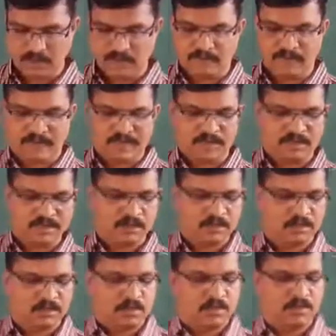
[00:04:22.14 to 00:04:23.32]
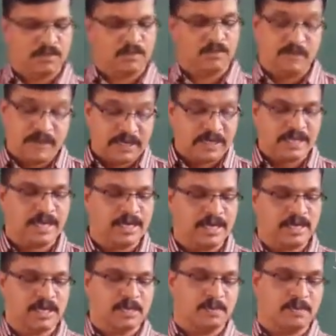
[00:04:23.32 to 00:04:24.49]
When can
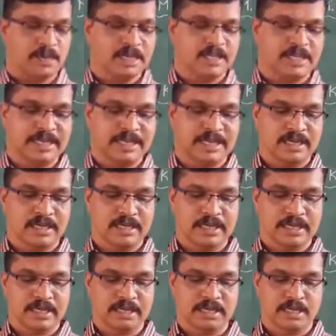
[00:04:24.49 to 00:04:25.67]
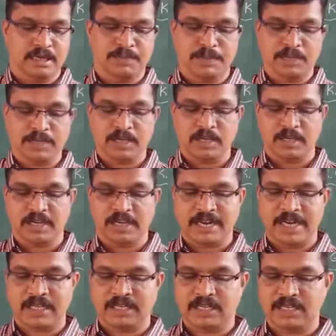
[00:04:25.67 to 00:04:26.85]
it be said that a particular
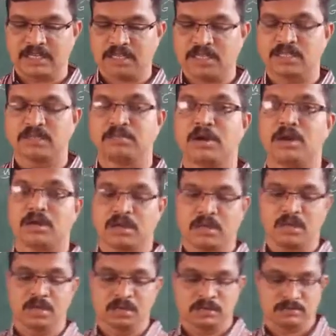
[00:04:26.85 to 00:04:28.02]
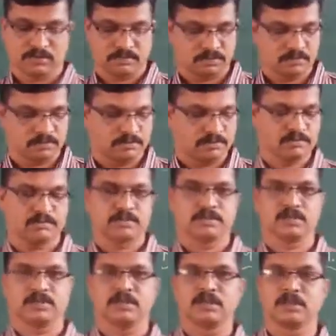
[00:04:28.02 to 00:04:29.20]
action is moral?
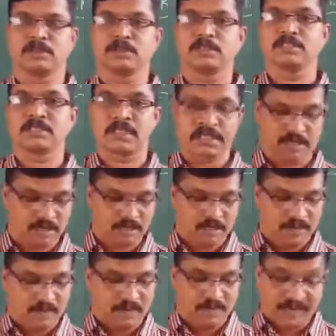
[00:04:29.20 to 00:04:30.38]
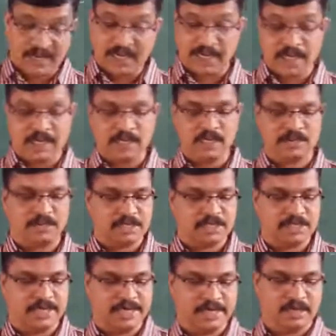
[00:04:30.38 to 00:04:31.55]
So repeat once again. When can it be
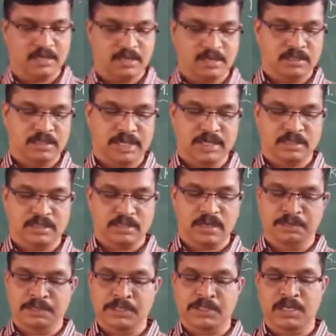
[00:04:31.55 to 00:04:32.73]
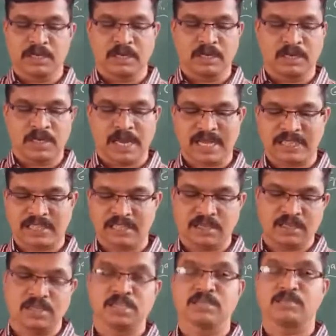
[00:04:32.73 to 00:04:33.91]
said that a particular
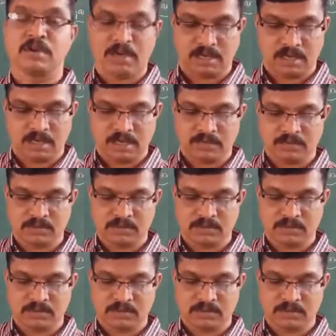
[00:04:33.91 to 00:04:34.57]
action is moral?